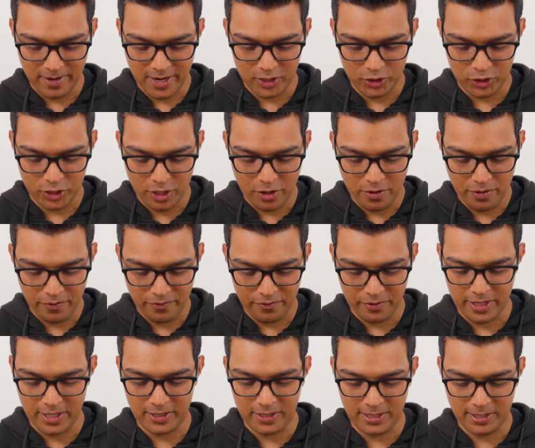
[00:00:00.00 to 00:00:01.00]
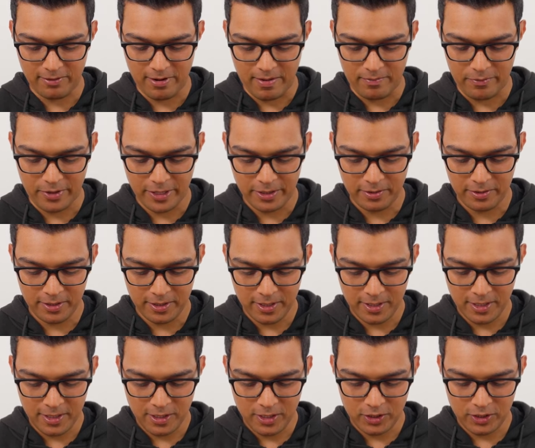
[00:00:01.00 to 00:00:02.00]
ratio for an Instagram reel.
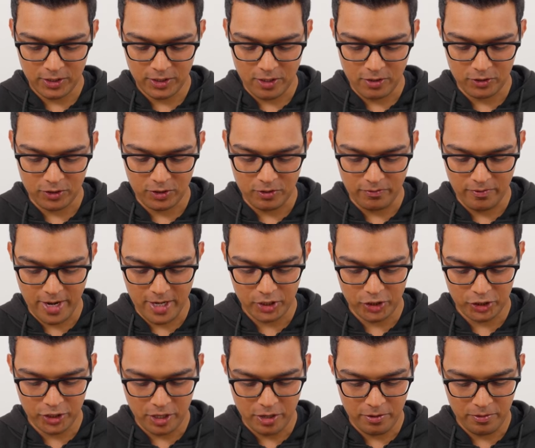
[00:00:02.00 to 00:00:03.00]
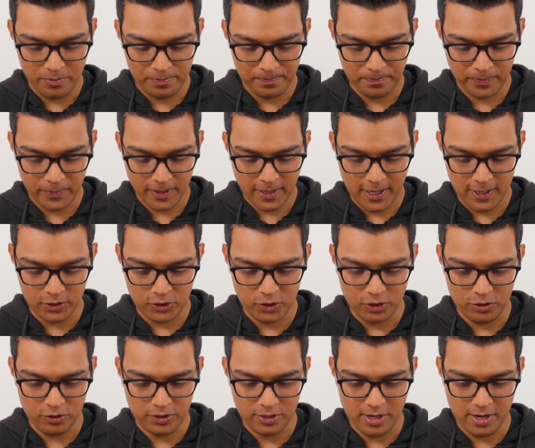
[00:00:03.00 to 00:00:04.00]
So go to ratio and
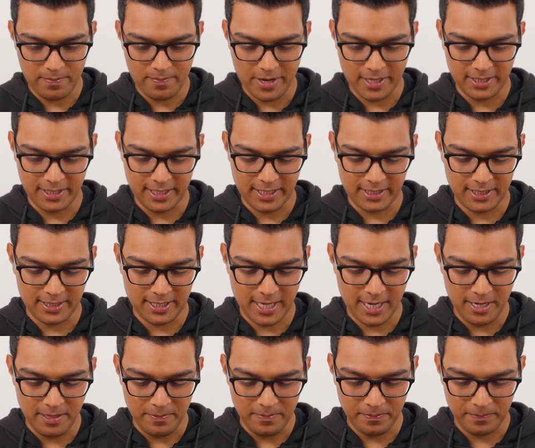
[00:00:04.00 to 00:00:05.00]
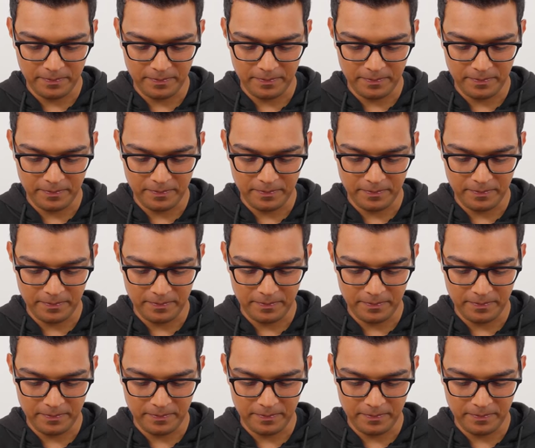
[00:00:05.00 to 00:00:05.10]
choose 9 by 16.